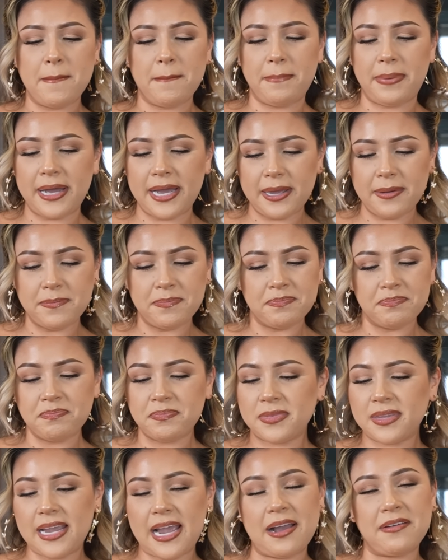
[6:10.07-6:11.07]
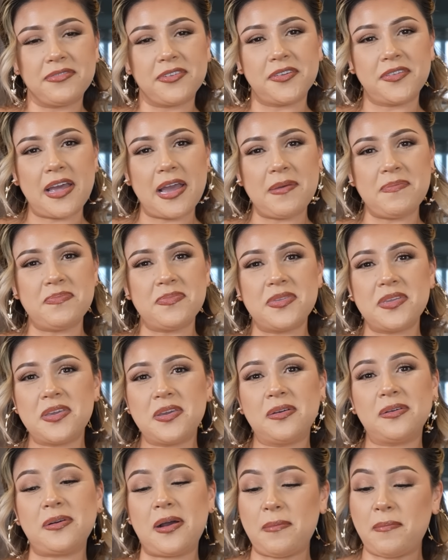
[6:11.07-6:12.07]
but after that,
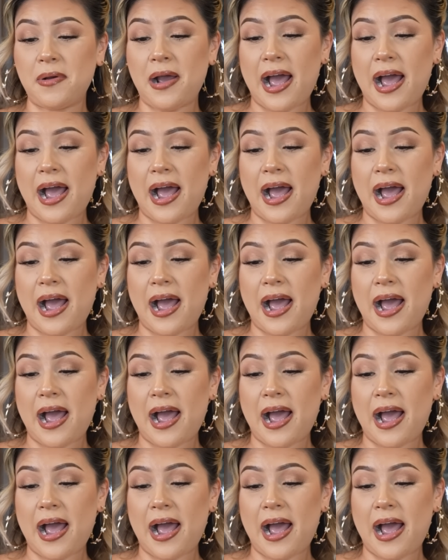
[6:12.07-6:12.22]
you'll